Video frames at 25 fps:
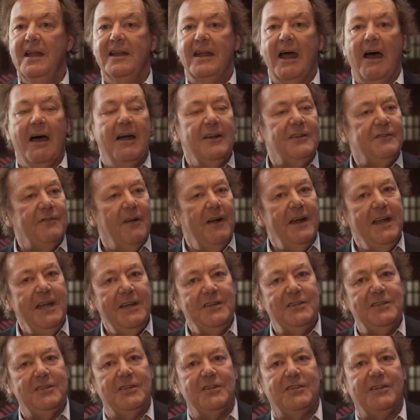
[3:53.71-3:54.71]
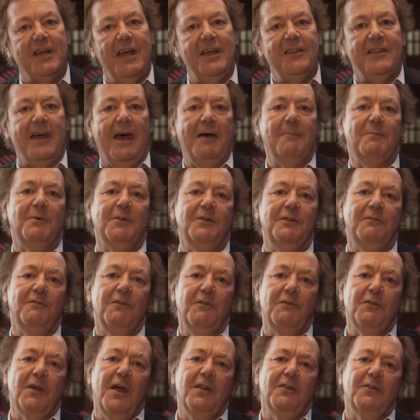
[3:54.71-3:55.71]
Now, it's very easy to say that, but if
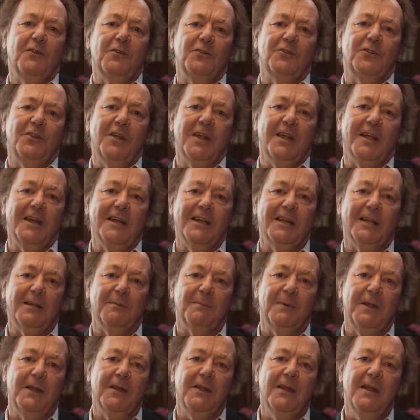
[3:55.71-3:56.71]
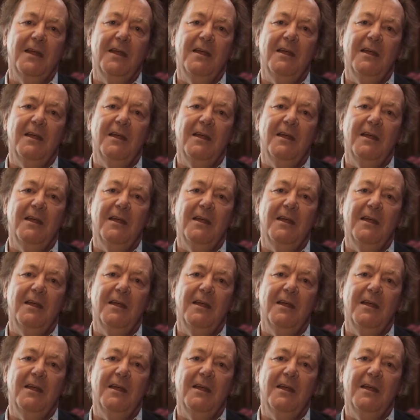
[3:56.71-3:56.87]
you then just think a little bit